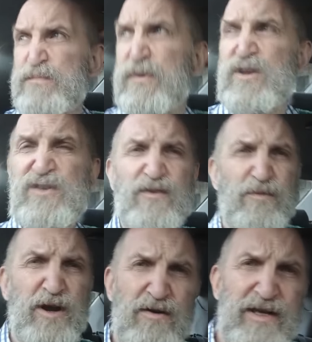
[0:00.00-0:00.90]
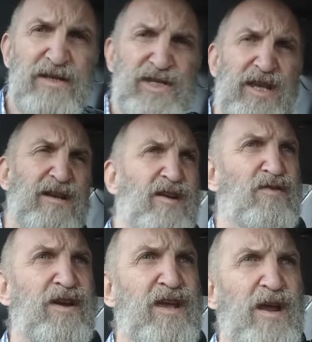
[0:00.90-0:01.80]
Spurs for a while. He can stick to
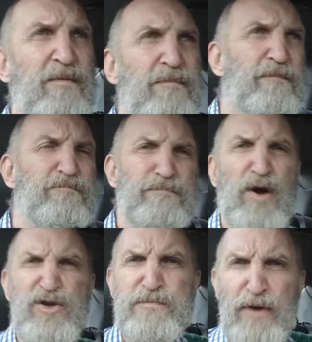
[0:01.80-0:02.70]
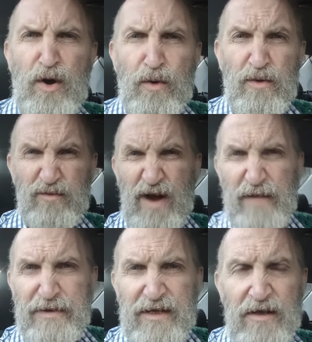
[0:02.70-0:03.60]
cricket and posh ball,
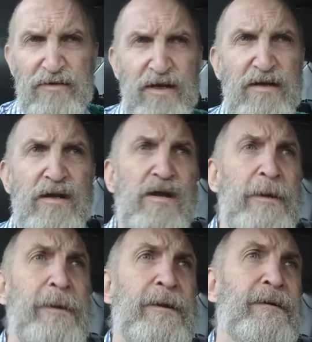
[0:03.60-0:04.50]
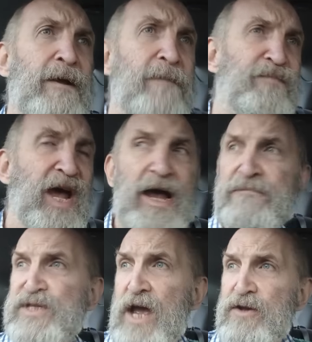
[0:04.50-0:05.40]
rugby union.
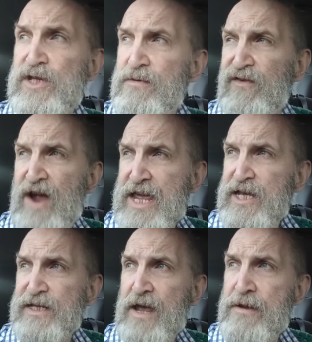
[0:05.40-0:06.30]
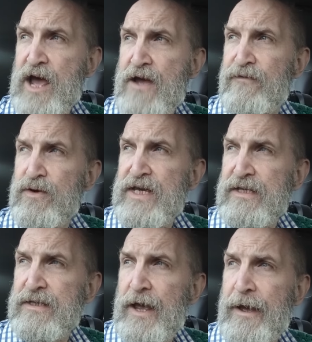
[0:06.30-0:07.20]
So Thomas Frank, he's coming over.
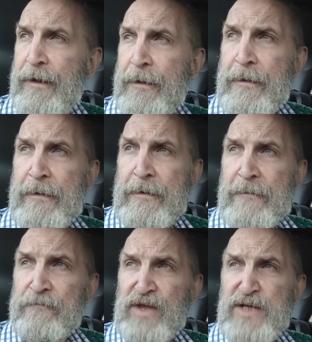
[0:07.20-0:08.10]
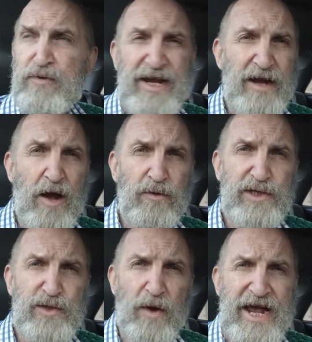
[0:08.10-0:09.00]
He's bringing a whole
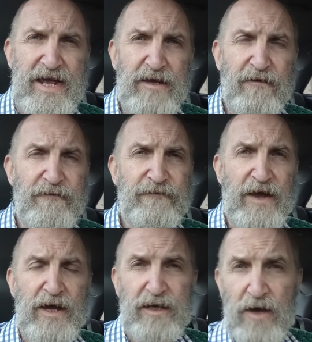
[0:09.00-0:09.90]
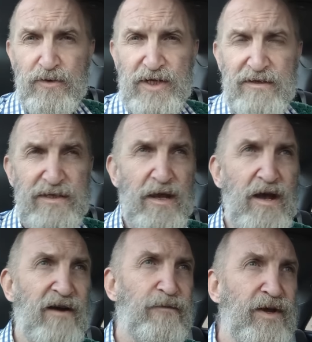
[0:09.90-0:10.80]
swag of coaching
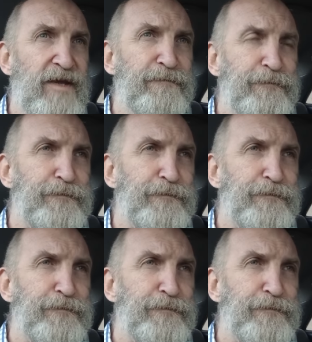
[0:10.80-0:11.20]
staff with him,